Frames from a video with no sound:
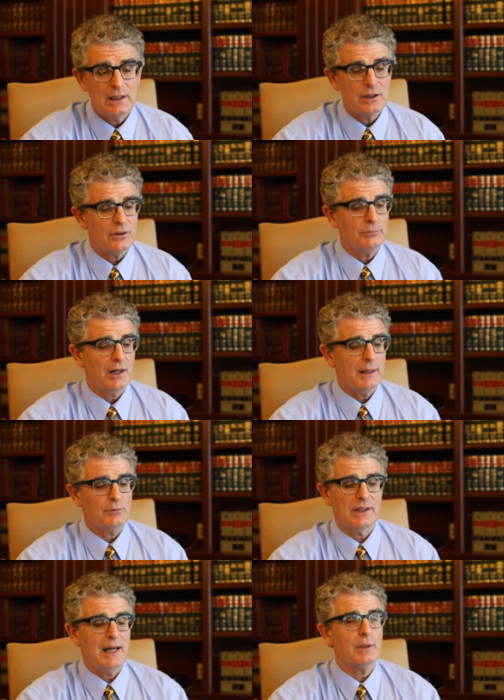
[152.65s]

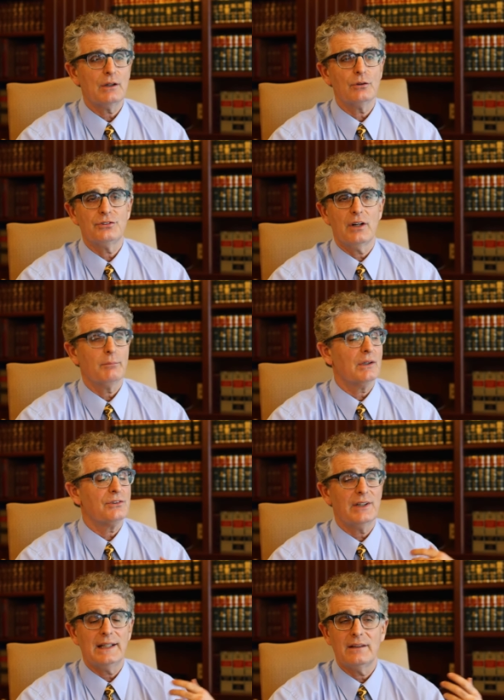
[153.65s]
Sometimes chemicals dumped,
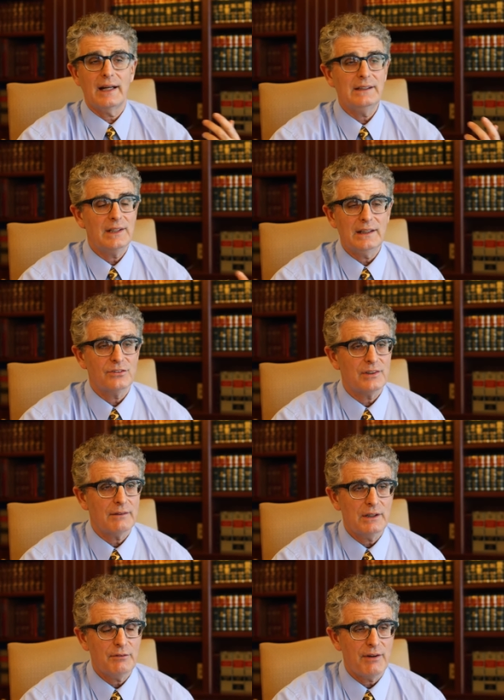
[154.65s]
let's say in
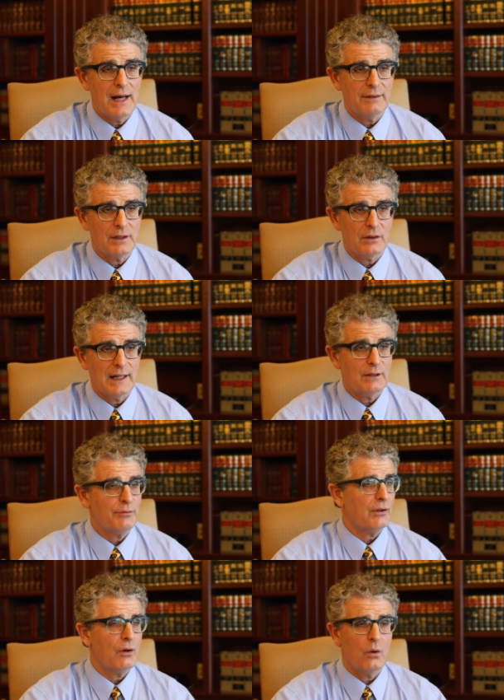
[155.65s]
1975 in a
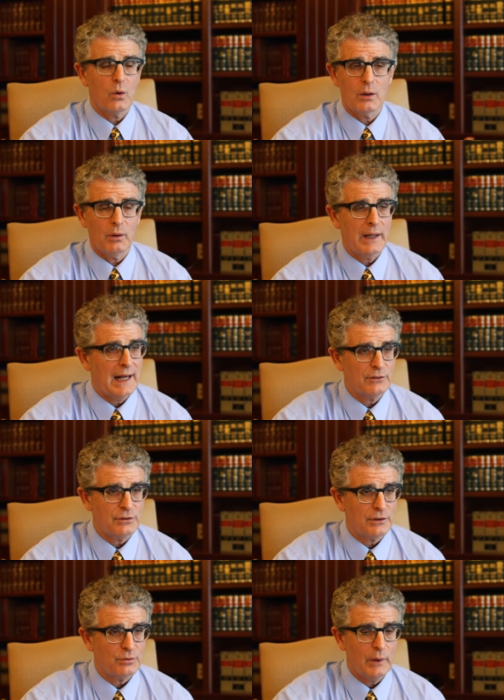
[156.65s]
landfill, horrible
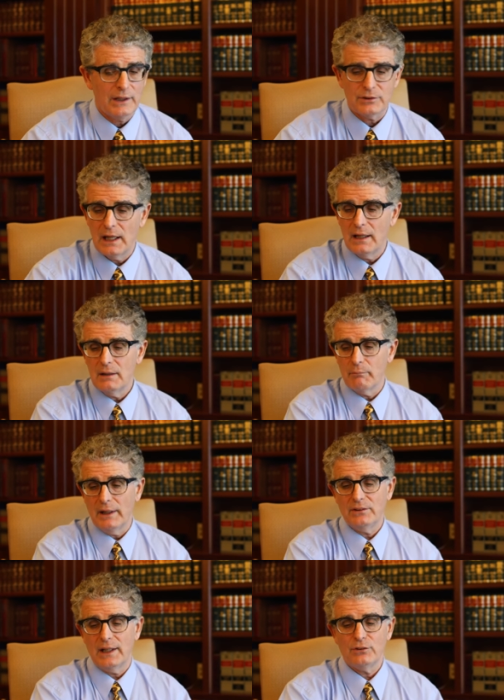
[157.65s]
hazardous waste,
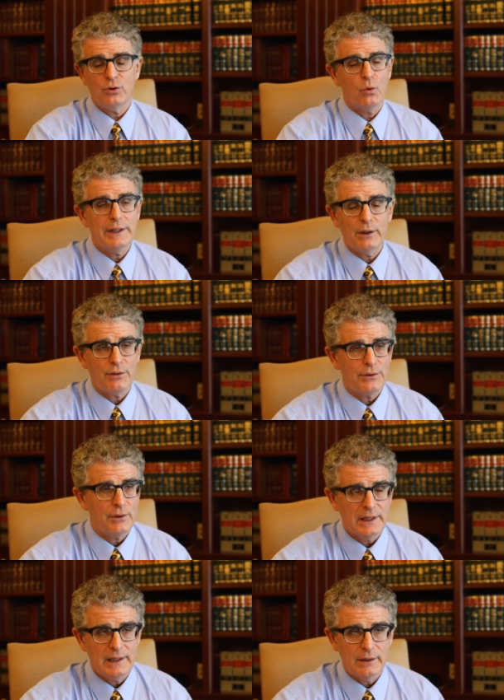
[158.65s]
might take 20 or
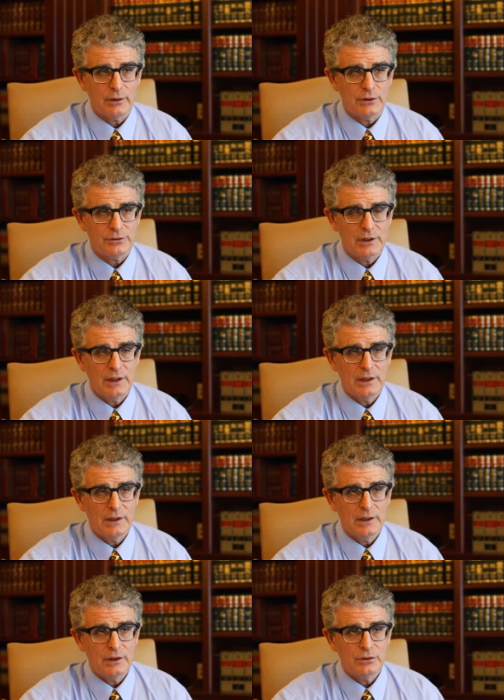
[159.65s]
30 years
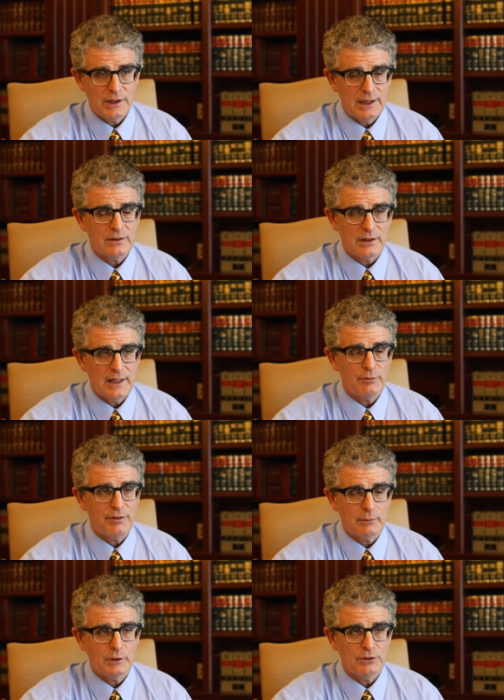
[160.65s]
to get to that
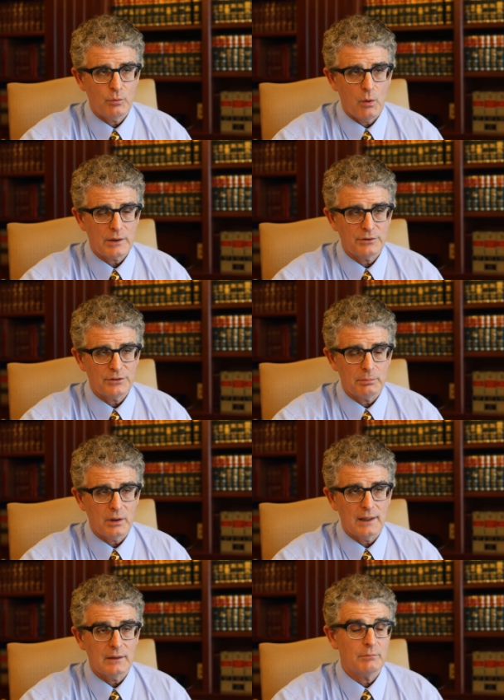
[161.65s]
family's water
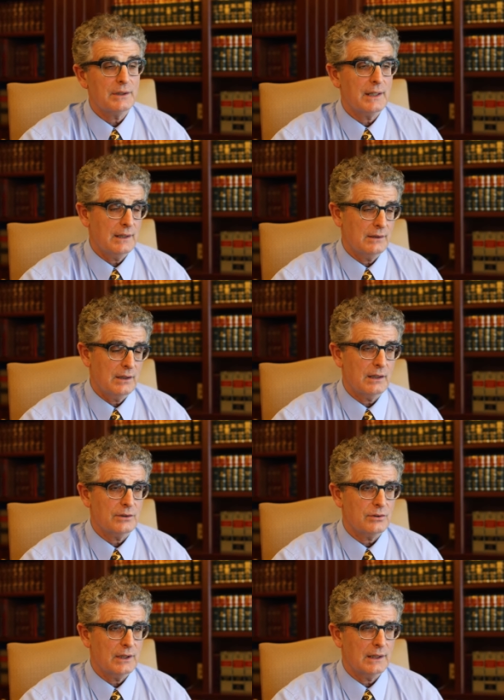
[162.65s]
supply. But then it
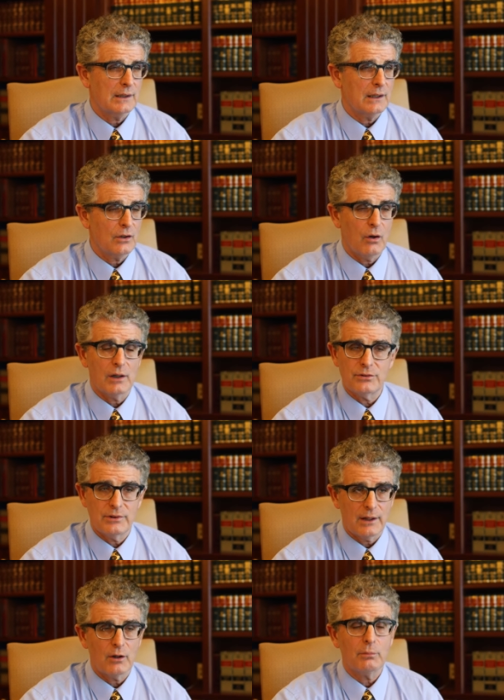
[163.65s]
does and can cause
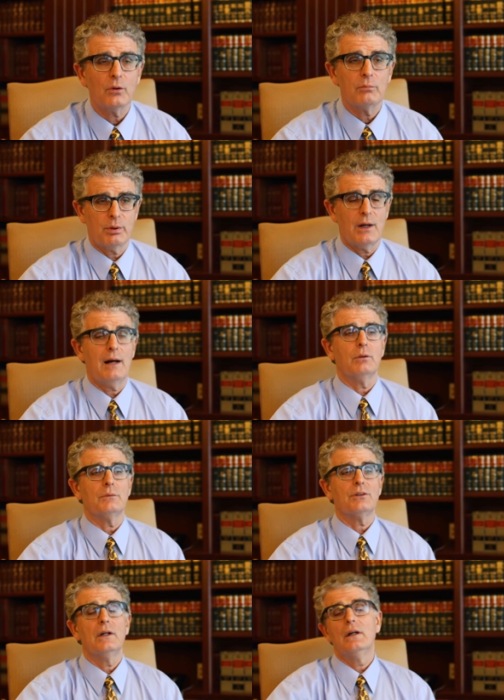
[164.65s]
terrible
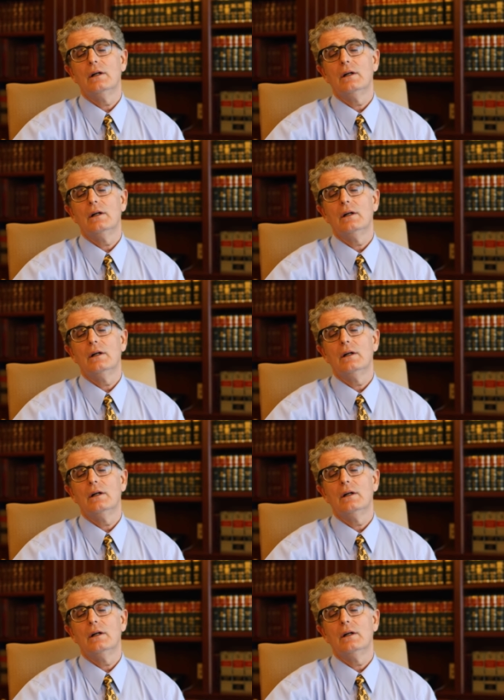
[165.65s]
problems.